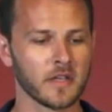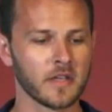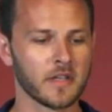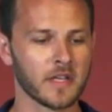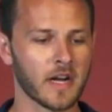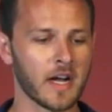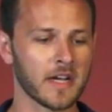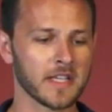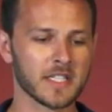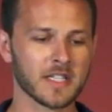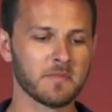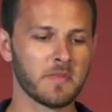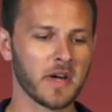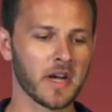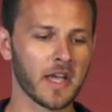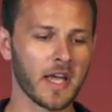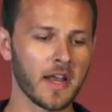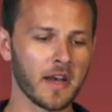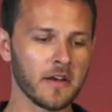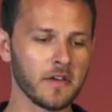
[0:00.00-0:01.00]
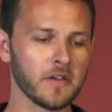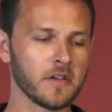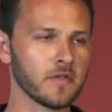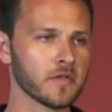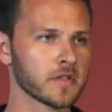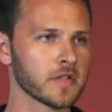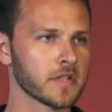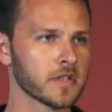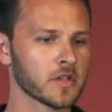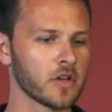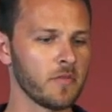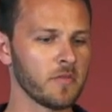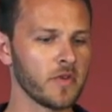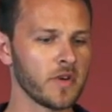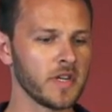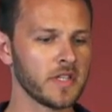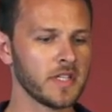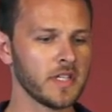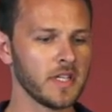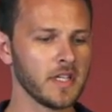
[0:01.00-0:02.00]
The customer again uses
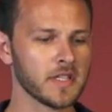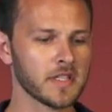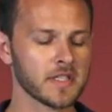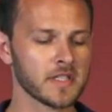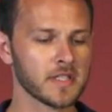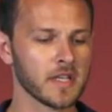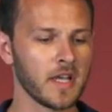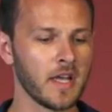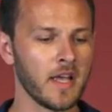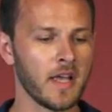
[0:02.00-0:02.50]
communities